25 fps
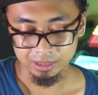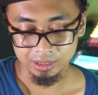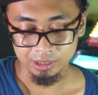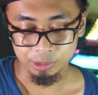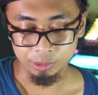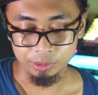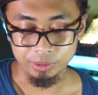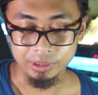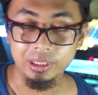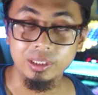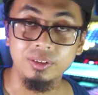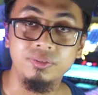
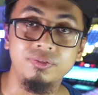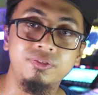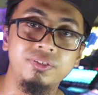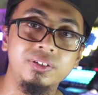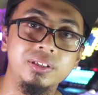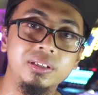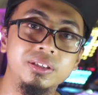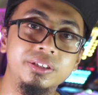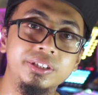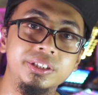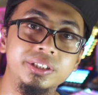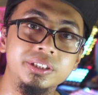You really
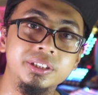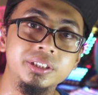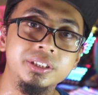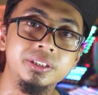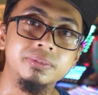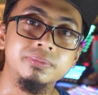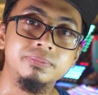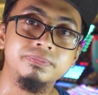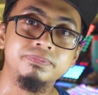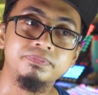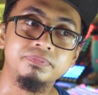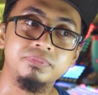feel the,
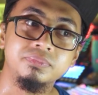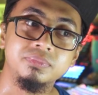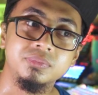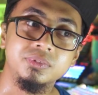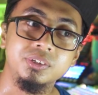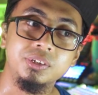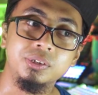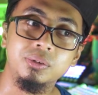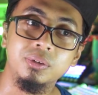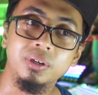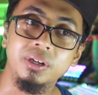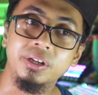
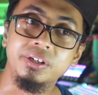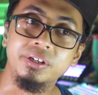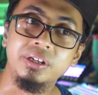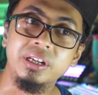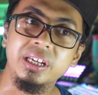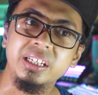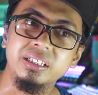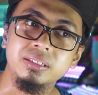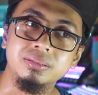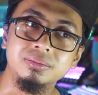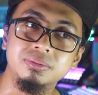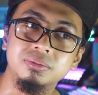you know,
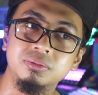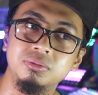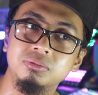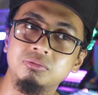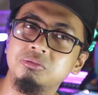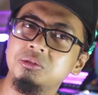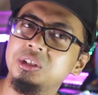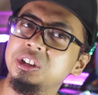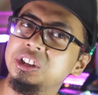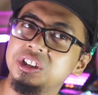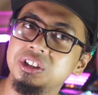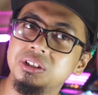like
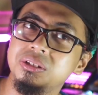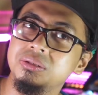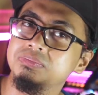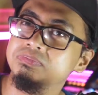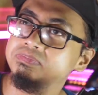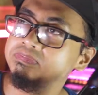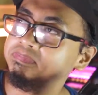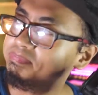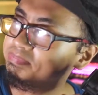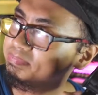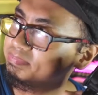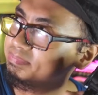this.
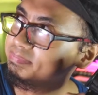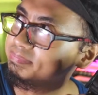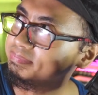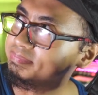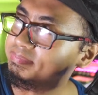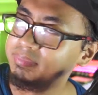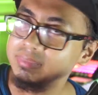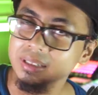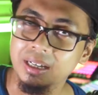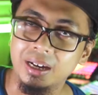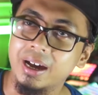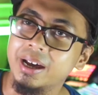
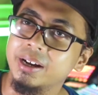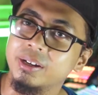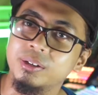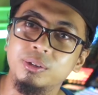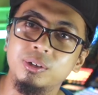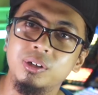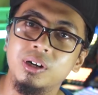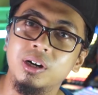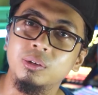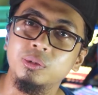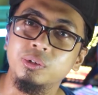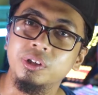I don't
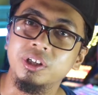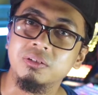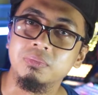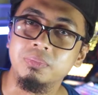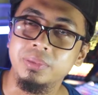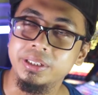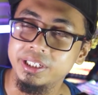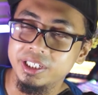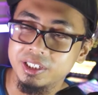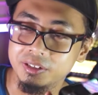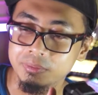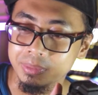know how to
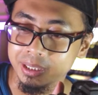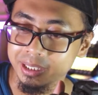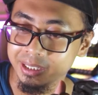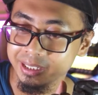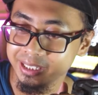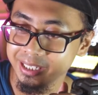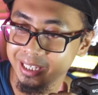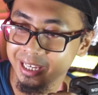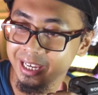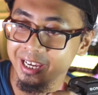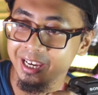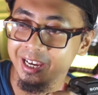explain it, but
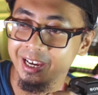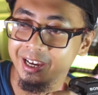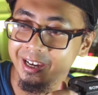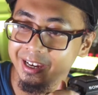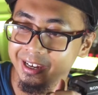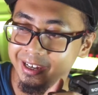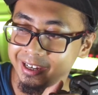yeah,